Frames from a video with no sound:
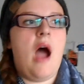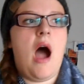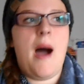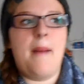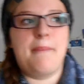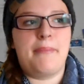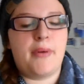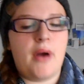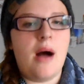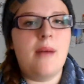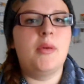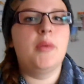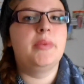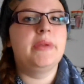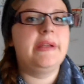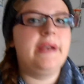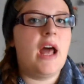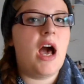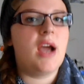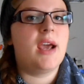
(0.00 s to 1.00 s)
I'm
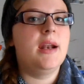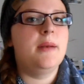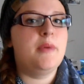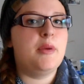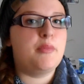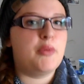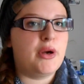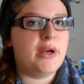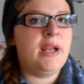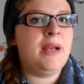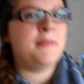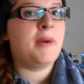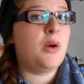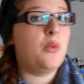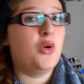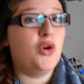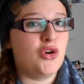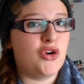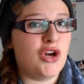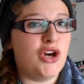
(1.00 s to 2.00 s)
probably not going to be bringing my
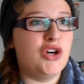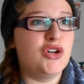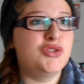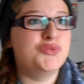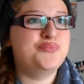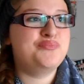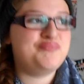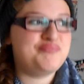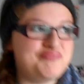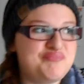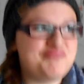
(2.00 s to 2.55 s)
wool coat.